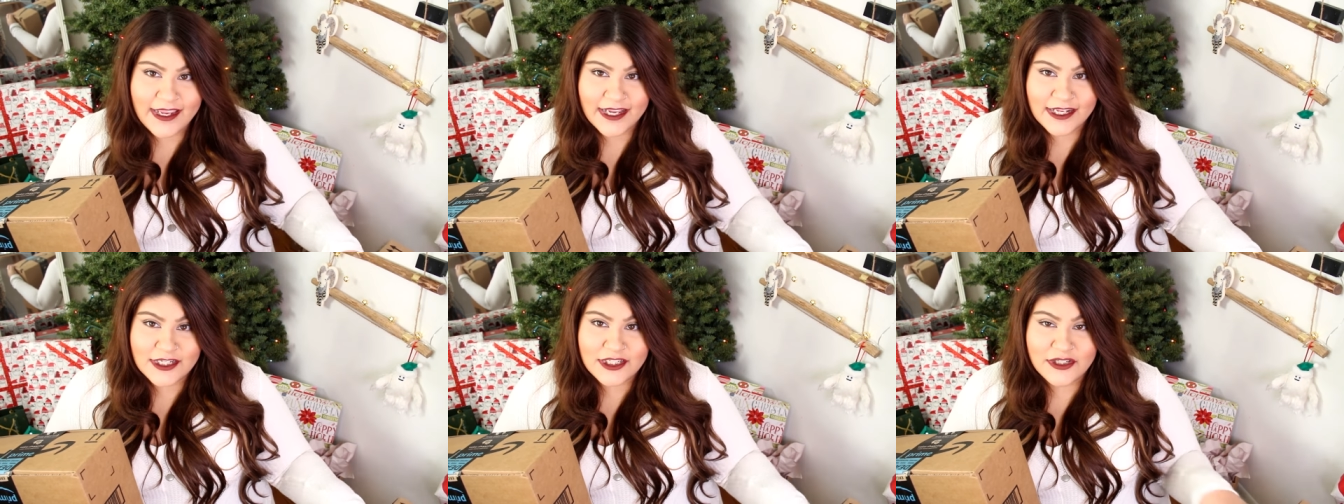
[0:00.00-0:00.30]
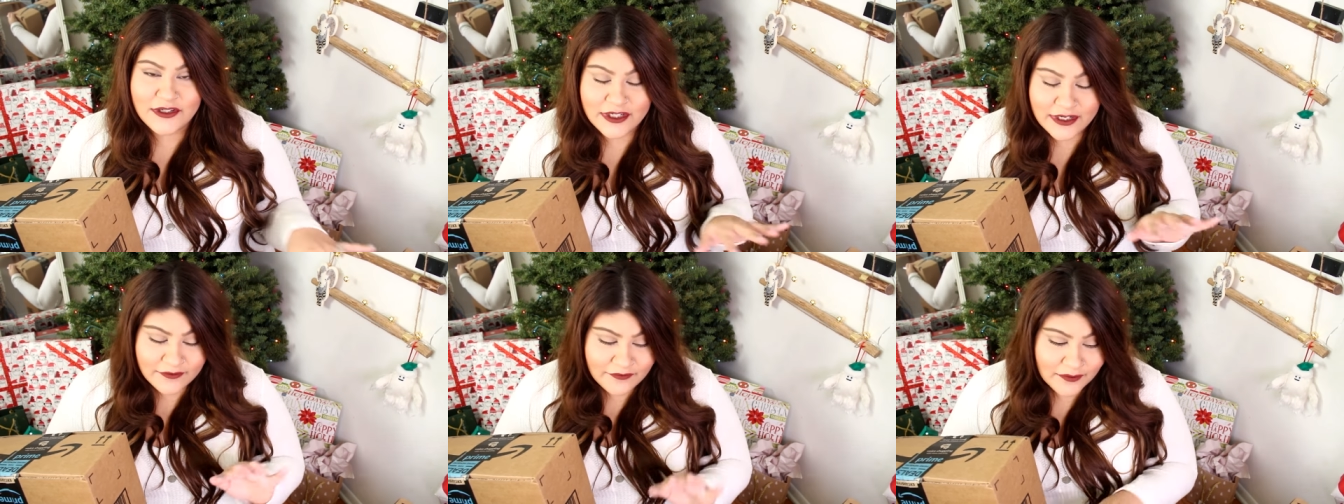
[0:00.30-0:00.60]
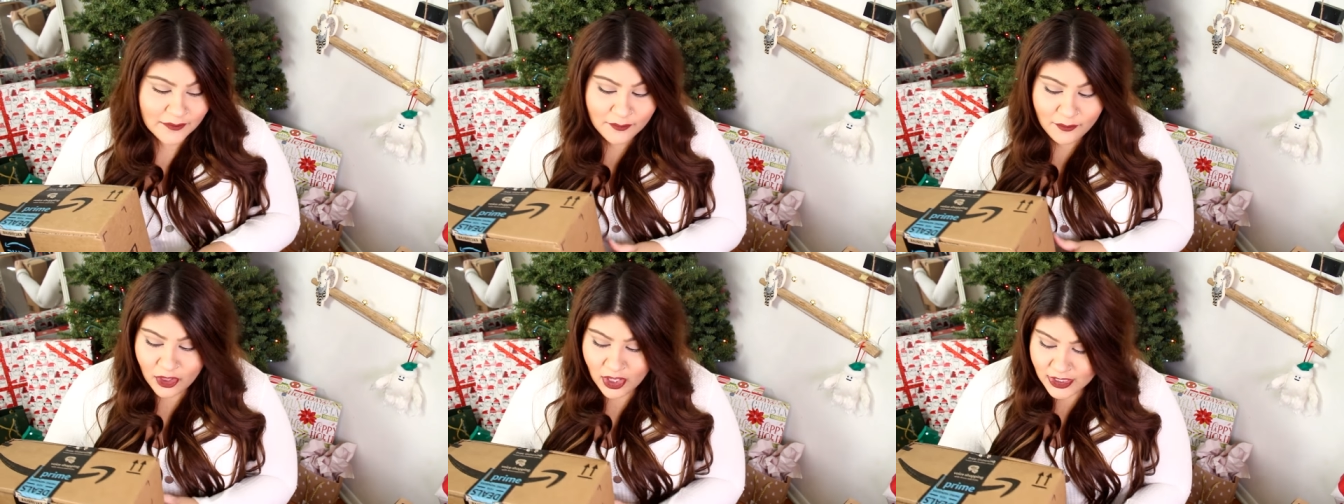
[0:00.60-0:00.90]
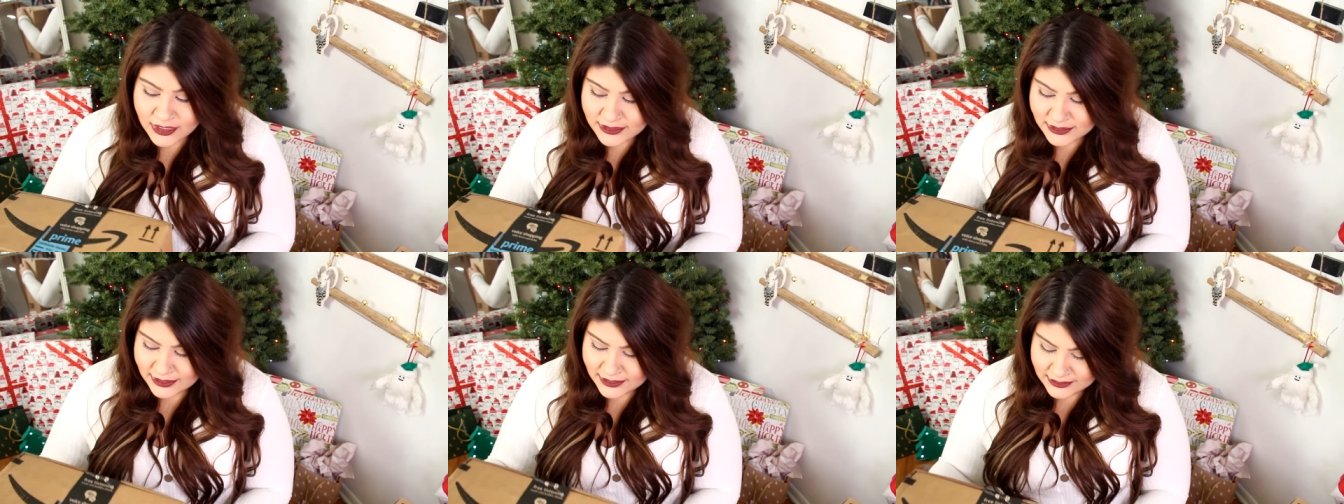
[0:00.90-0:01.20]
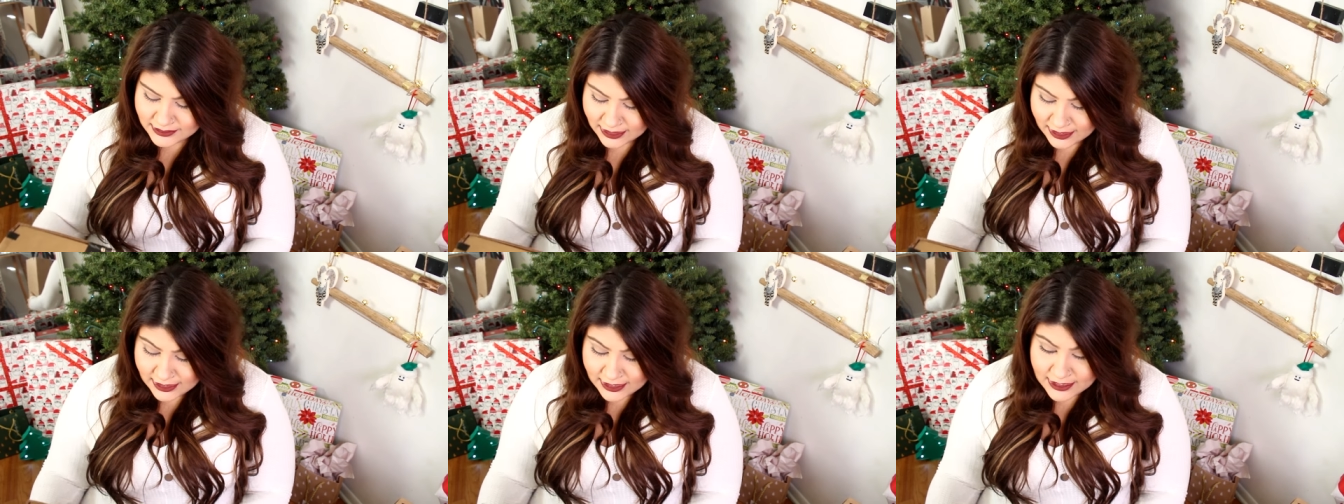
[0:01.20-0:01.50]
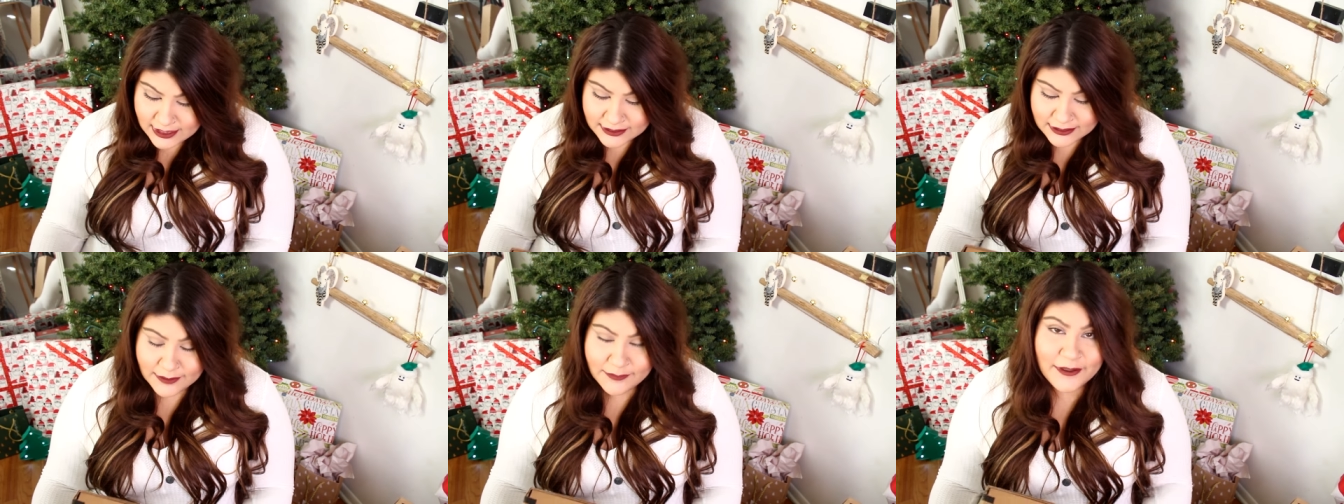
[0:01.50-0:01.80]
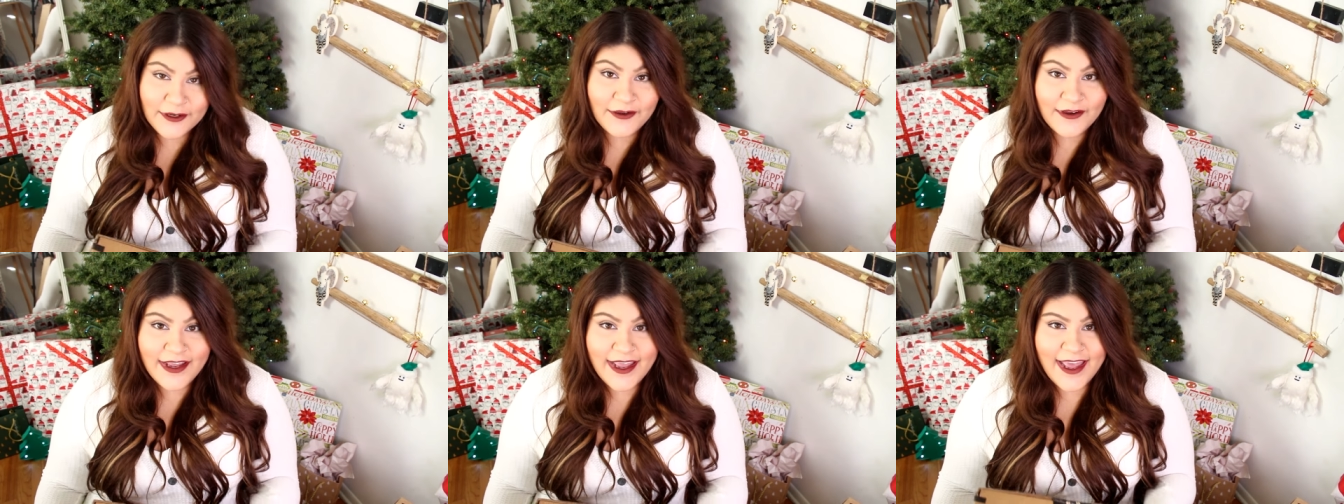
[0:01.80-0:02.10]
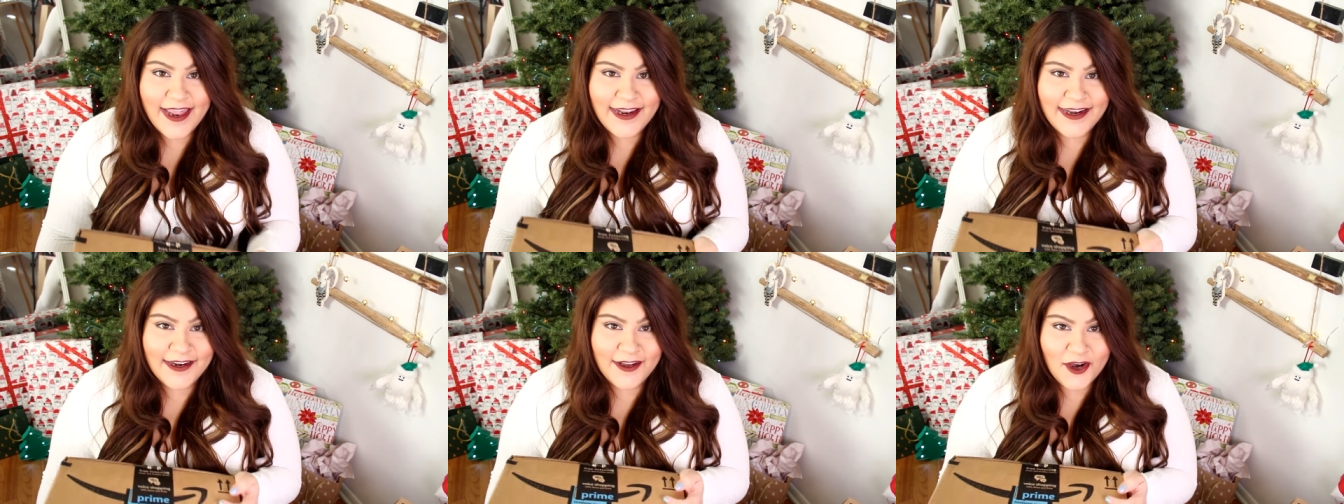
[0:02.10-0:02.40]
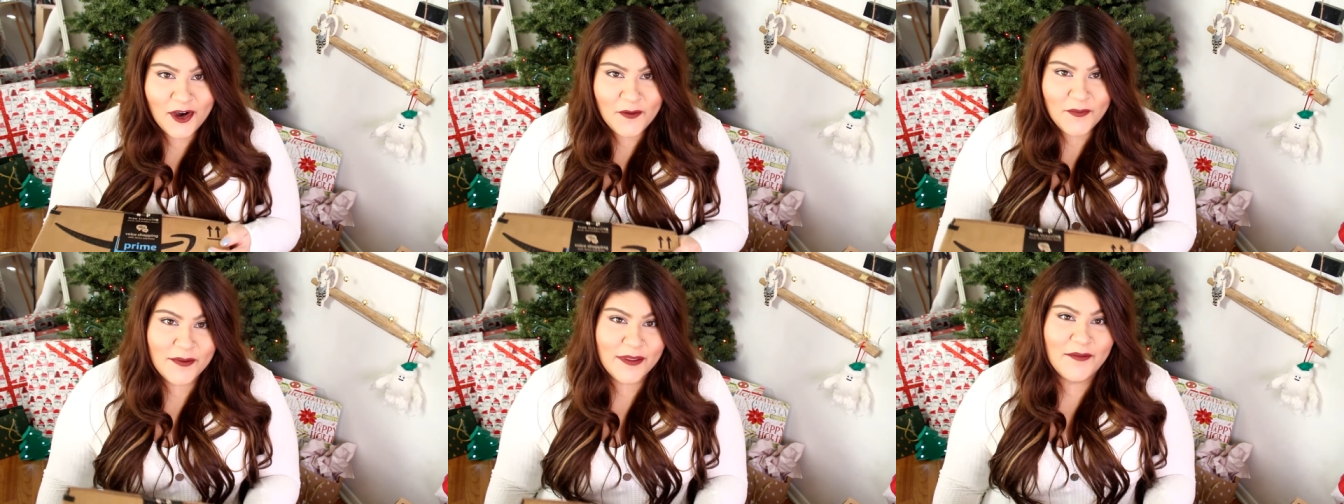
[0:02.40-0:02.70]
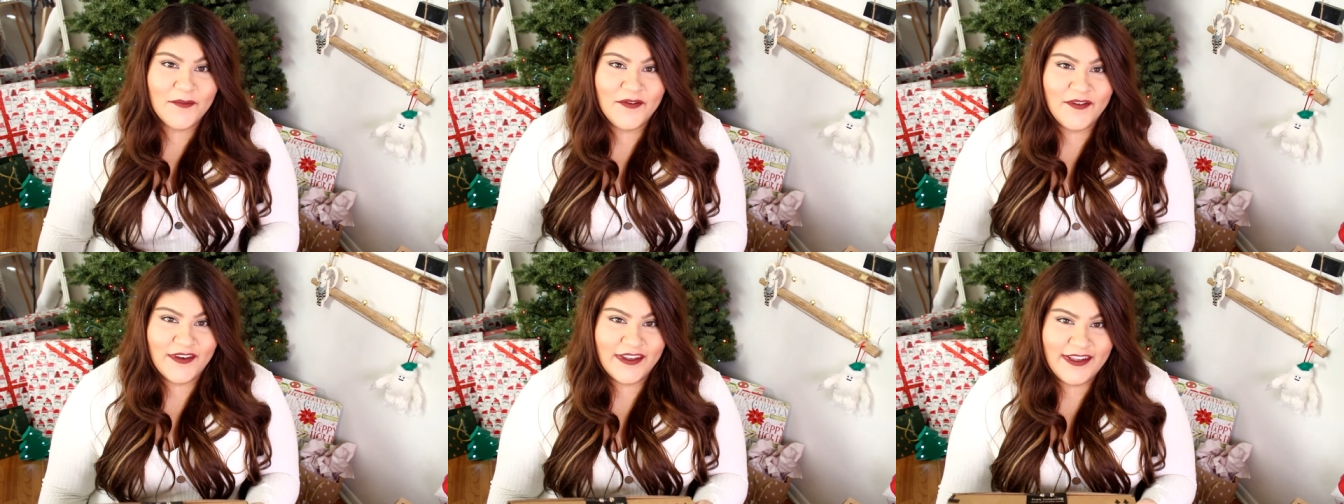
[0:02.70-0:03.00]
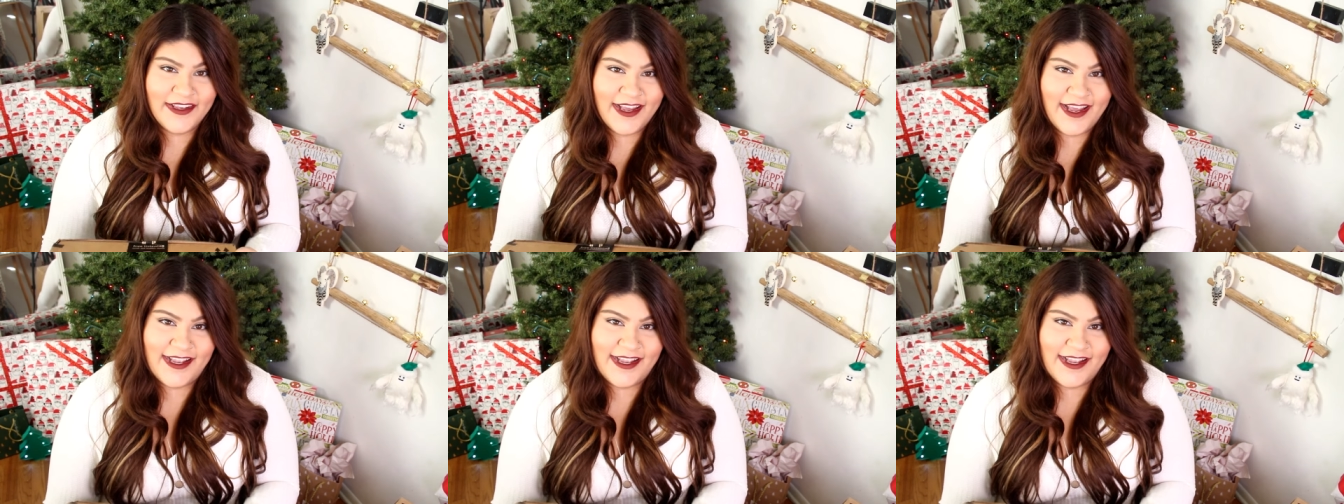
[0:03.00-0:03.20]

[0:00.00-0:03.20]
in two different boxes. So I'm going to go ahead and open them for you